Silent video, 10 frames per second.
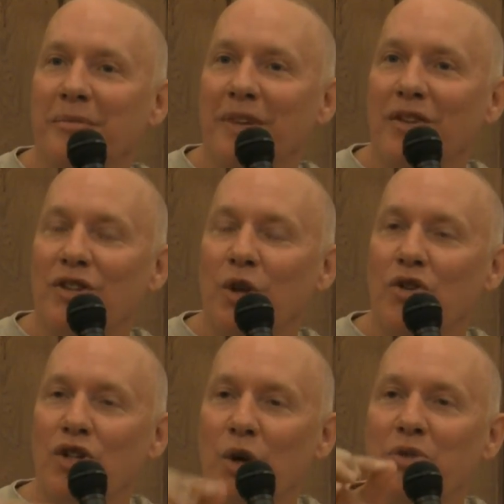So
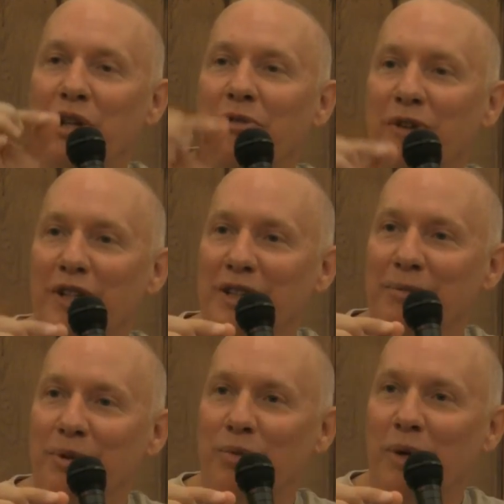there's no difference
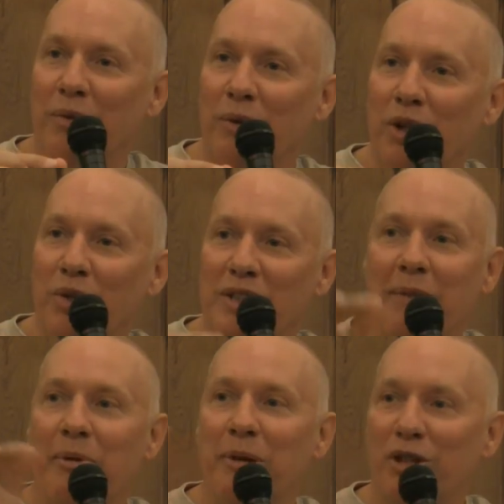between when you
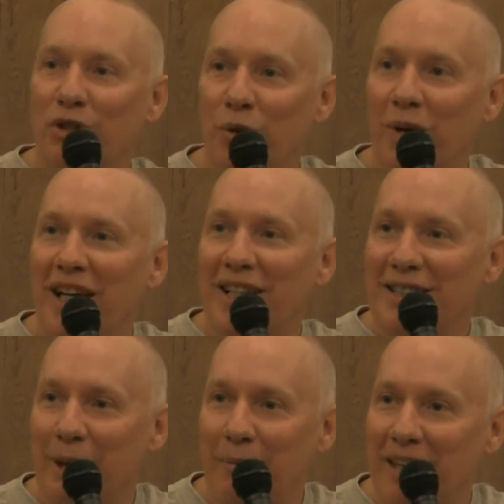seem to be doing
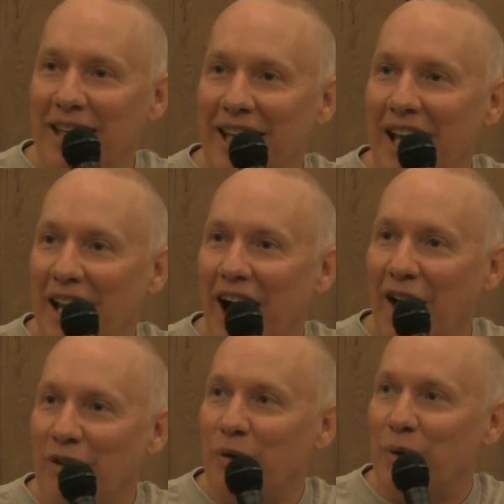something and
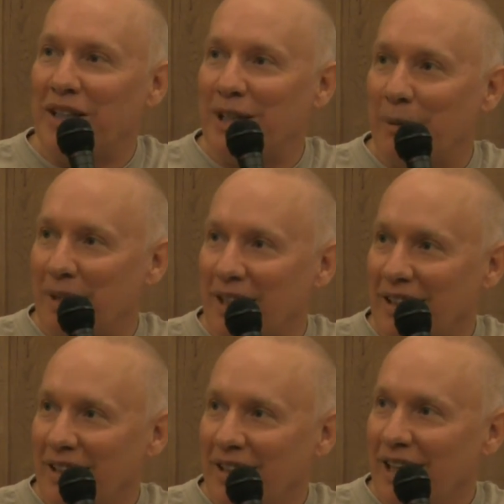not doing something
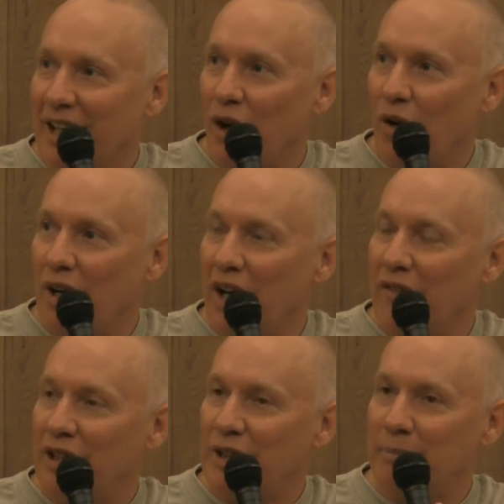it all kind
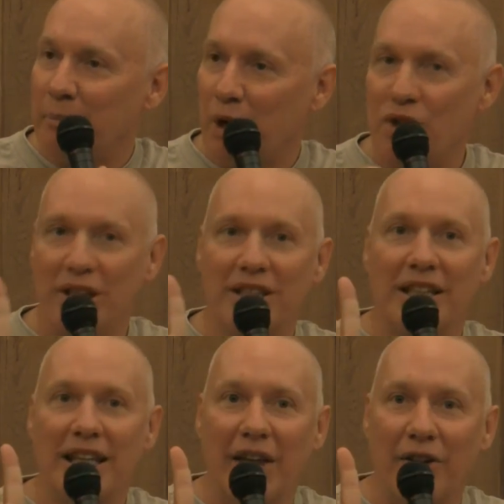of just merges
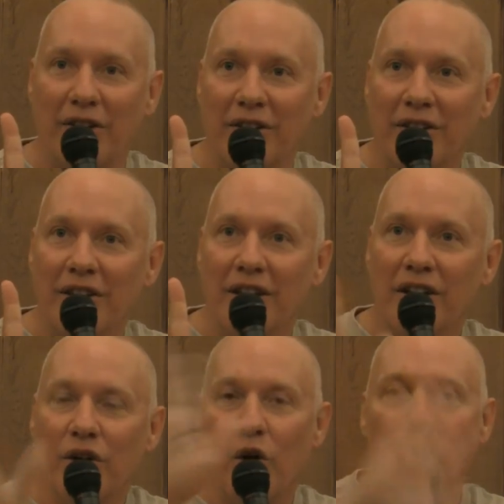together.
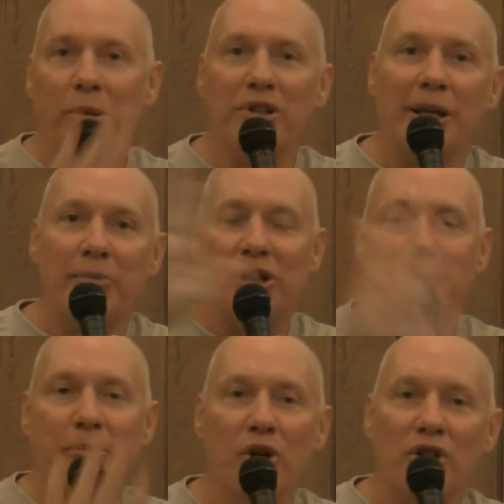Your whole
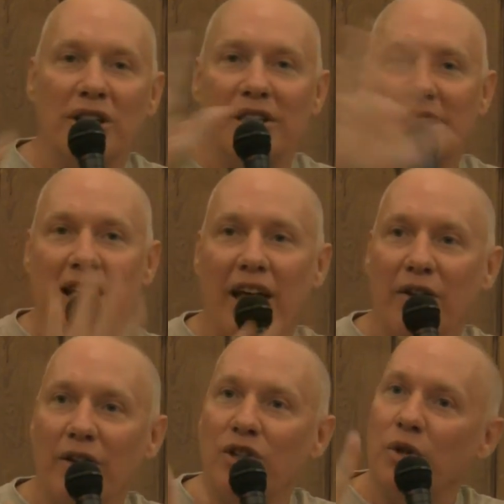perception merges
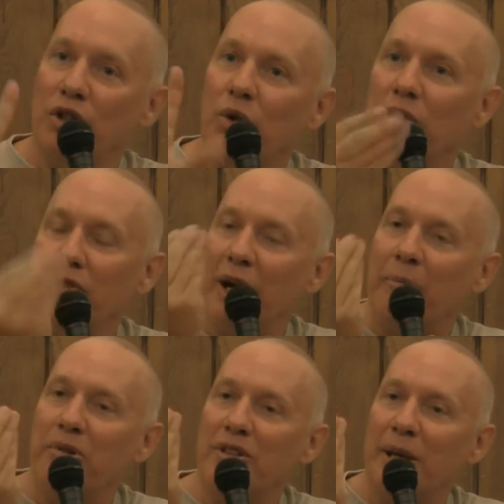together into a
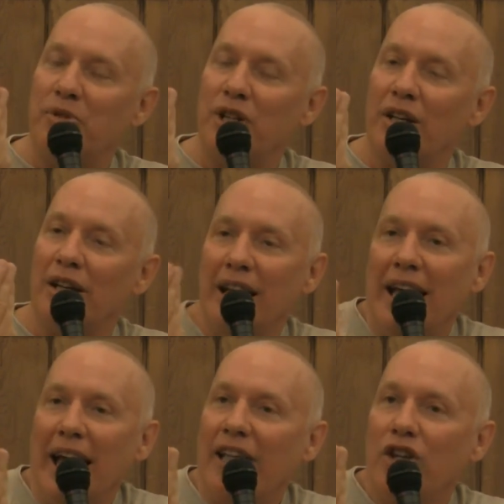unified perception,
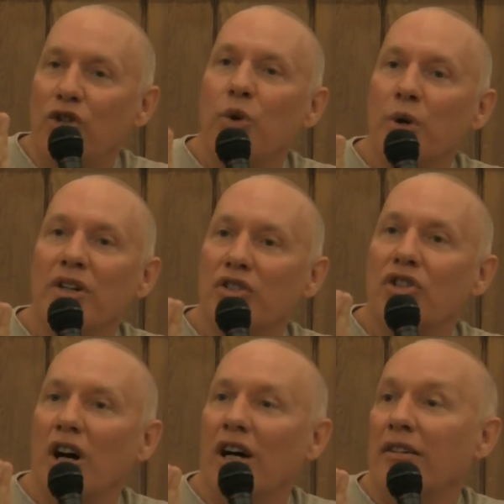and the doer is
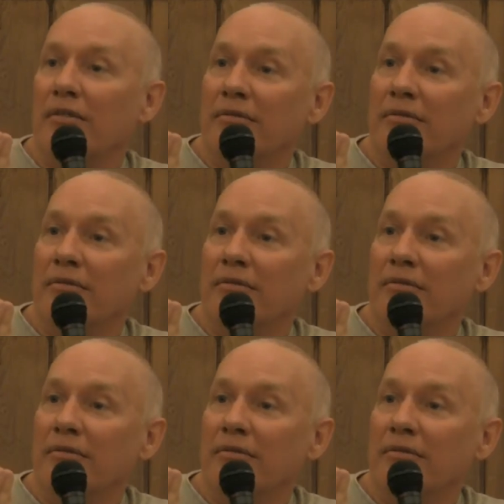gone.